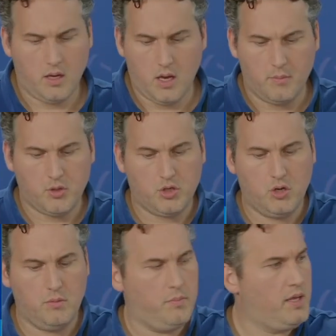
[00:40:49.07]

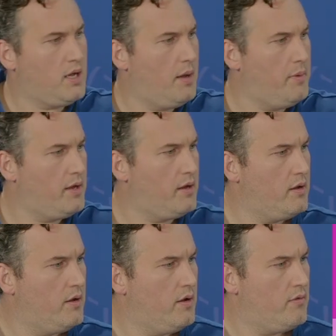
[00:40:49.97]
shouldn't be coming
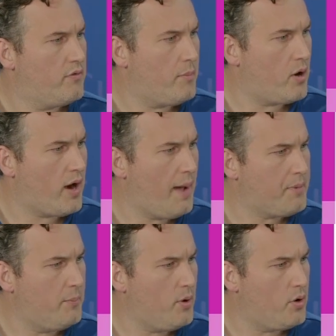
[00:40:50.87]
from our app
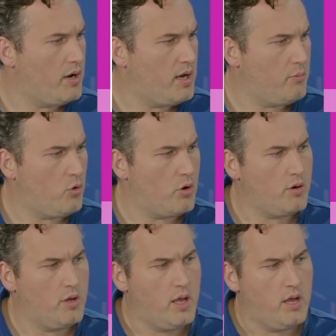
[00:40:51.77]
component anymore.
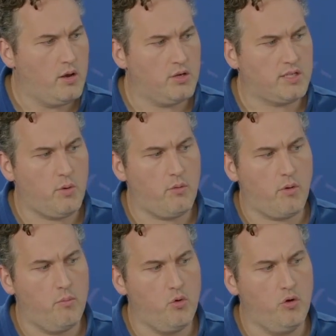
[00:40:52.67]
Notice that we
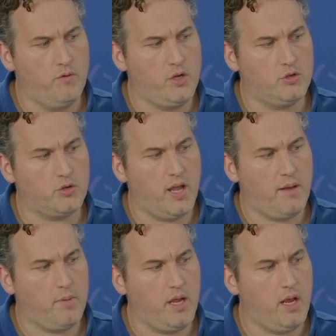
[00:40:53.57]
removed
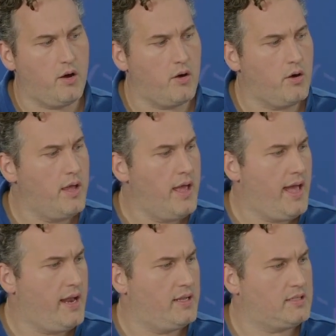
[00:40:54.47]
username here,
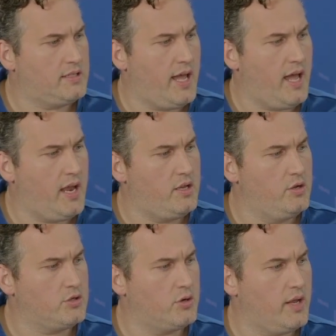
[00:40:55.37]
and instead
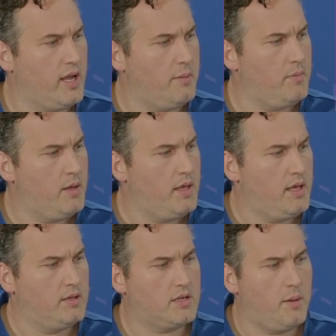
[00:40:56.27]
username
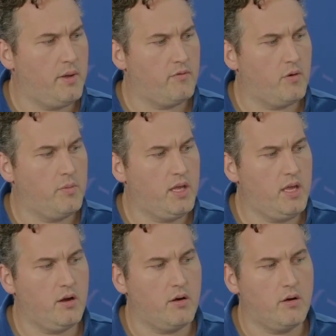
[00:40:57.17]
is coming from
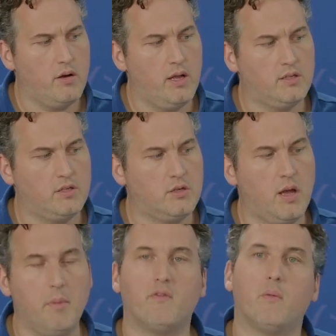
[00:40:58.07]
here. It's
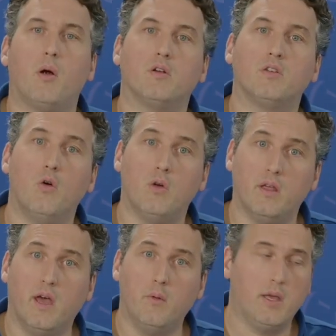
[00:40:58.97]
coming from our
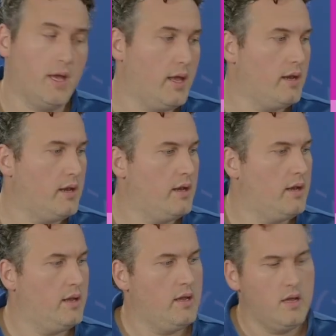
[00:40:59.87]
token that we get.
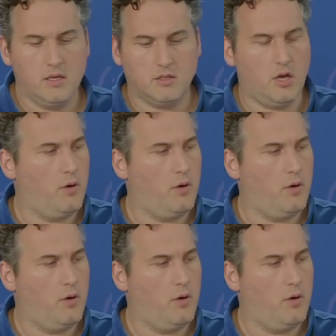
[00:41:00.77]
So,